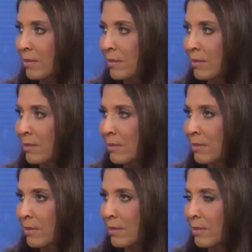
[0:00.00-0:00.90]

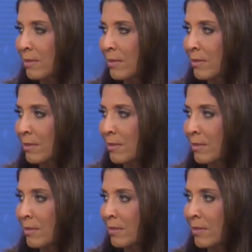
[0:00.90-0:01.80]

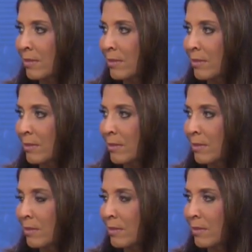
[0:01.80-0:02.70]

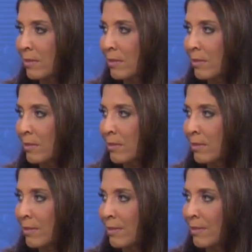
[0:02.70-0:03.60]

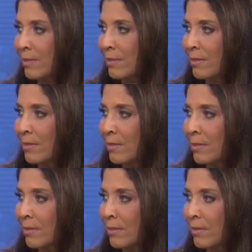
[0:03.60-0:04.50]

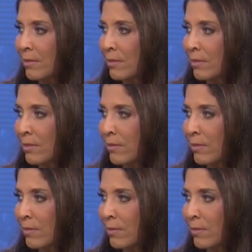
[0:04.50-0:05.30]
[no speech]